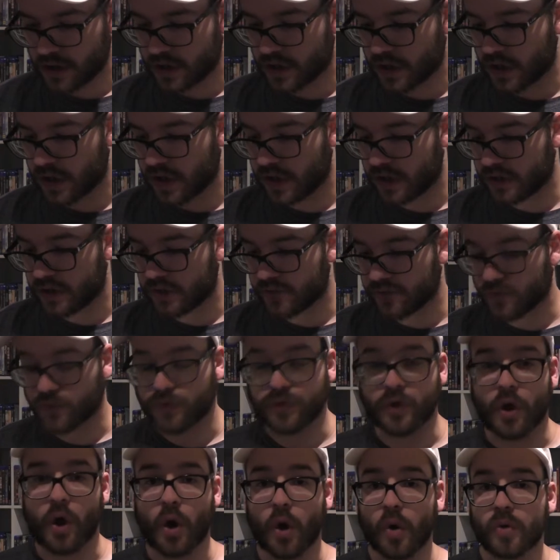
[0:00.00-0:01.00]
You've
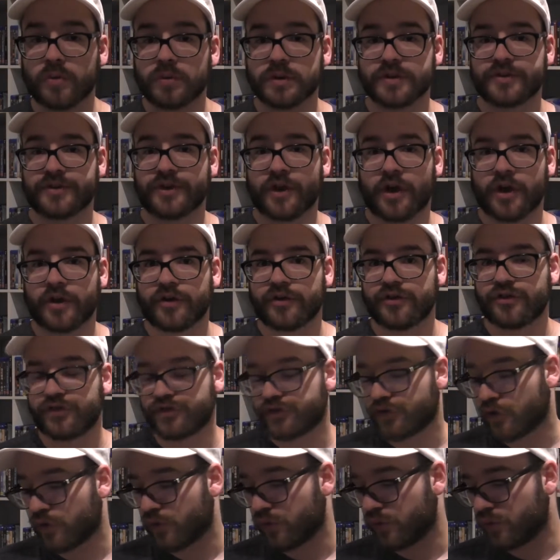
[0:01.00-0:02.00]
got the whole entire
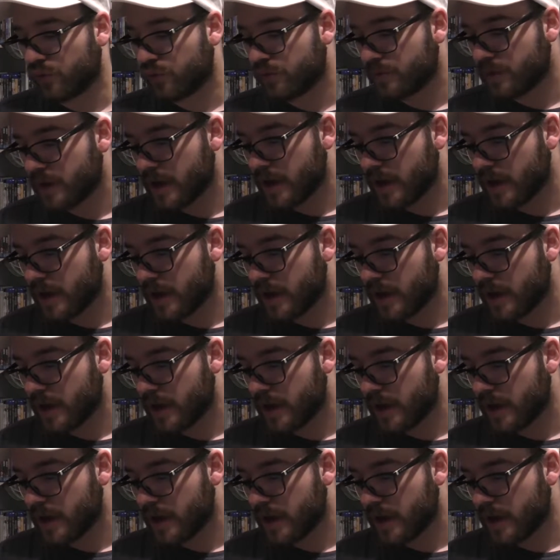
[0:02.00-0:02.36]
show,